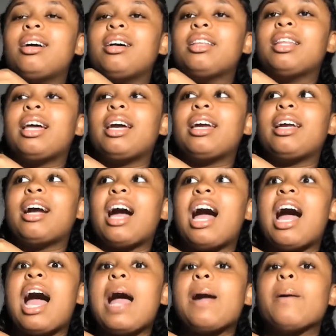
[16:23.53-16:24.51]
like,
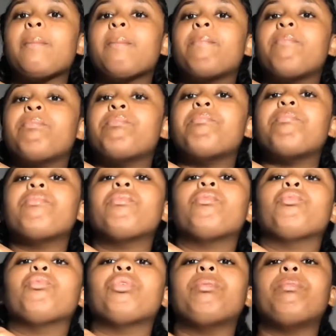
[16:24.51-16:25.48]
I
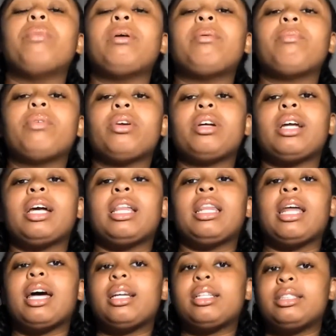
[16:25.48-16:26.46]
remembered a
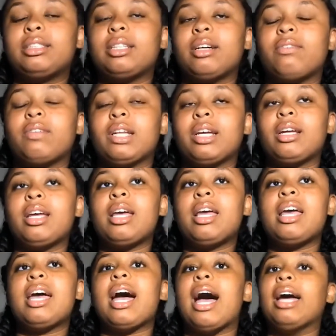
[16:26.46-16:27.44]
lot of stuff. Like,
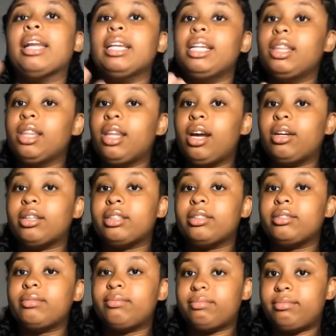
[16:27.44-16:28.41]
I didn't learn
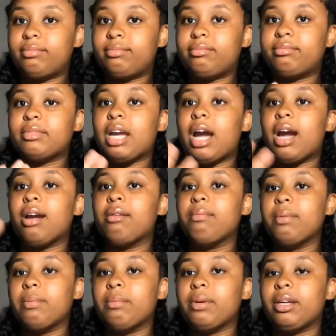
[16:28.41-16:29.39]
it. I
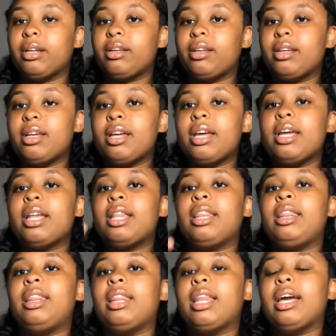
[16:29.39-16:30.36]
remembered it.
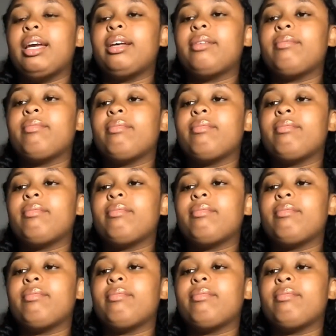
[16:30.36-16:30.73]
Like,